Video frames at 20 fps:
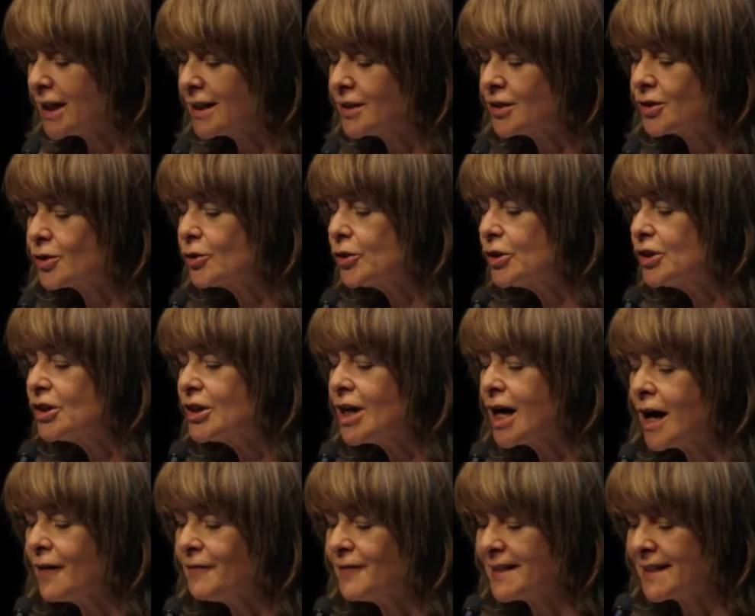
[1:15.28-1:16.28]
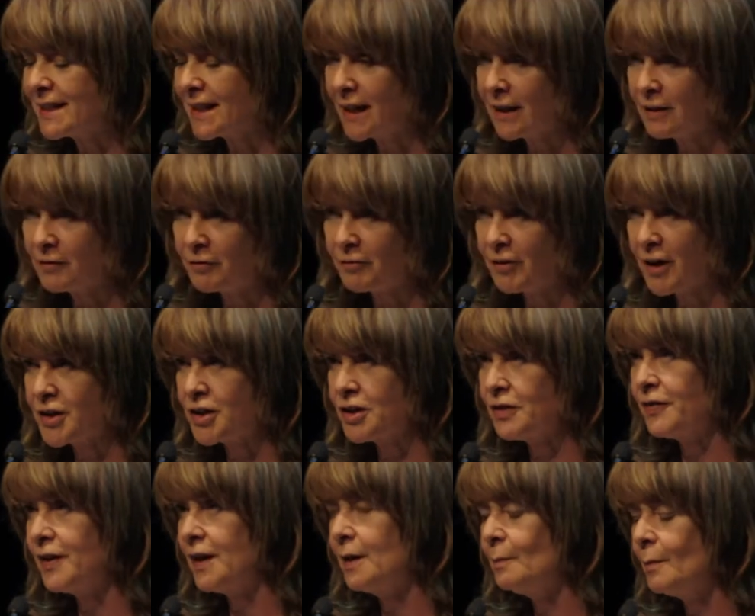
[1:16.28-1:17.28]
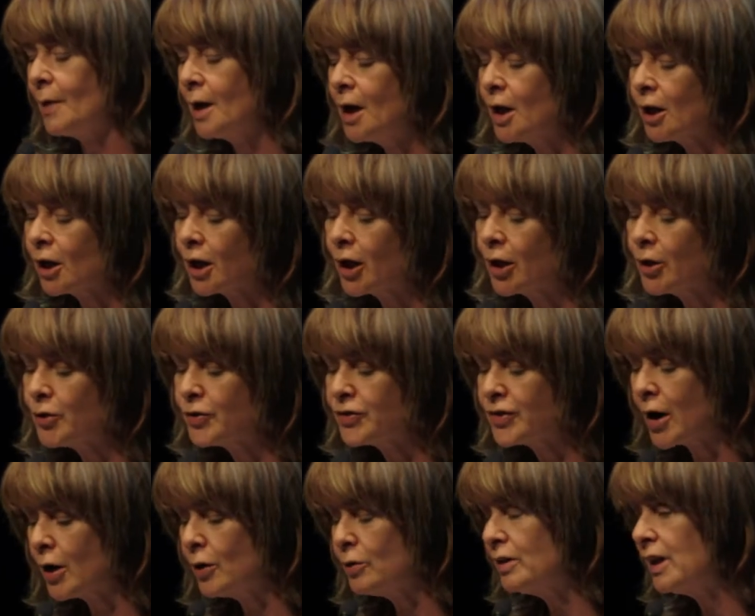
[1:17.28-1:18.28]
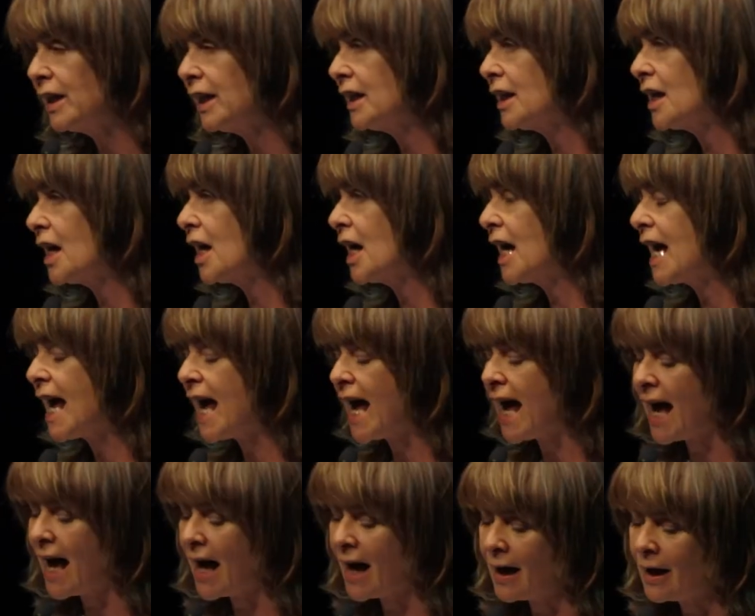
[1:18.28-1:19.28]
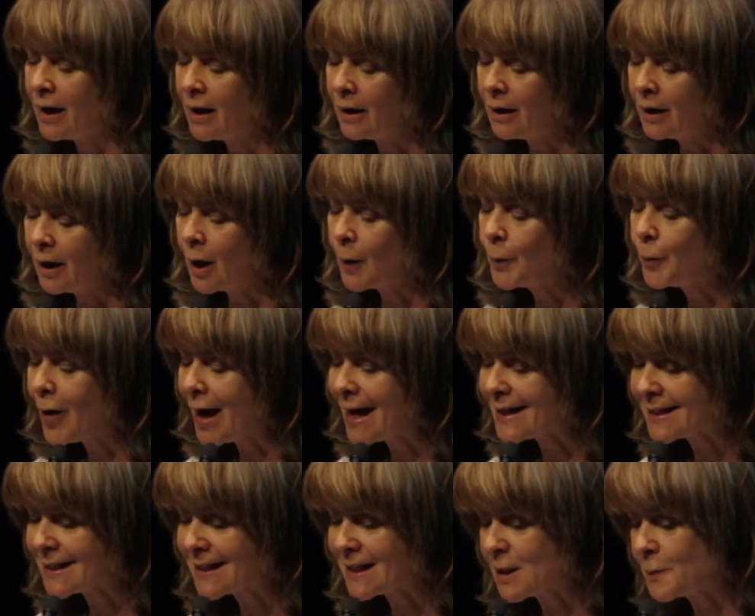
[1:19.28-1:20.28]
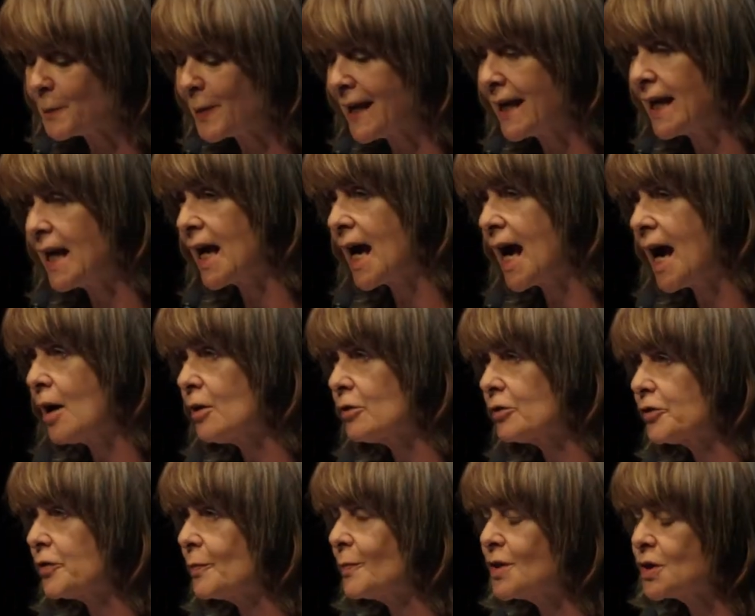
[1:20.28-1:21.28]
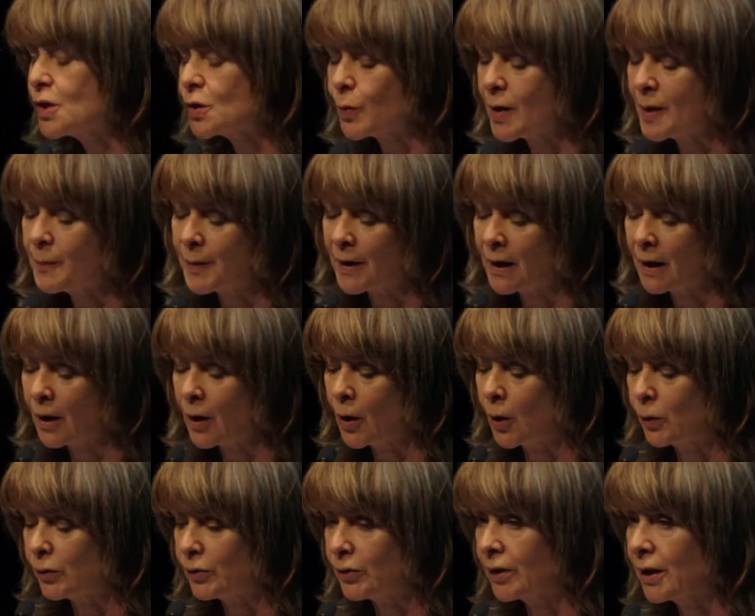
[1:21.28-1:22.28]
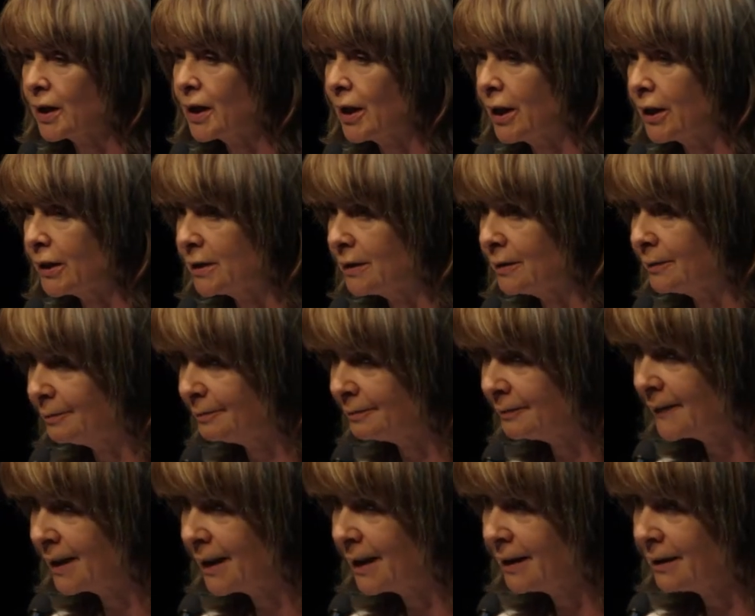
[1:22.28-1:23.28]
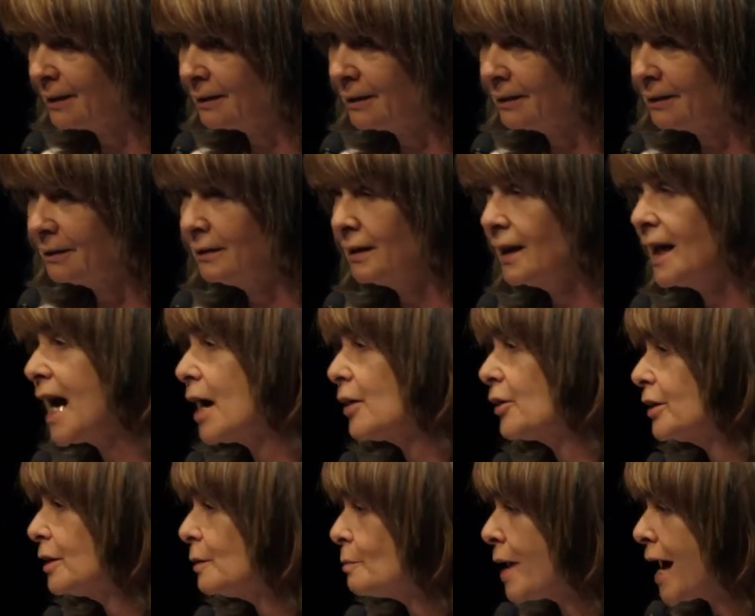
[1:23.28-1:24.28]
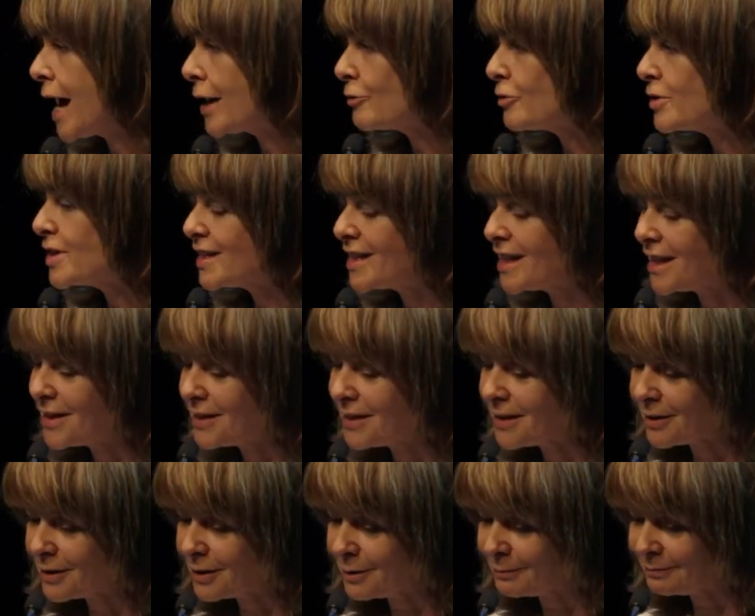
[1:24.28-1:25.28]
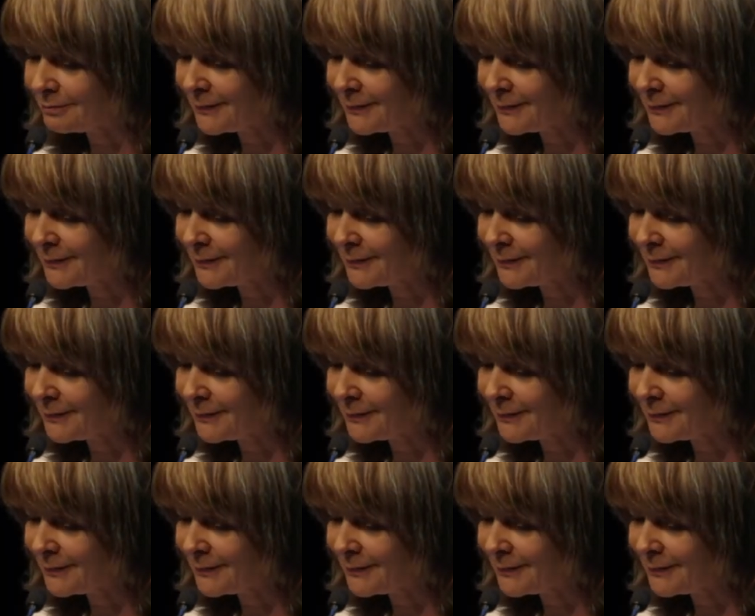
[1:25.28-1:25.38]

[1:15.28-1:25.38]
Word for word: had stood nervously in front of him, clothed only in her hair, her breasts peeking out from the sweeping golden curtain. How could a man resist?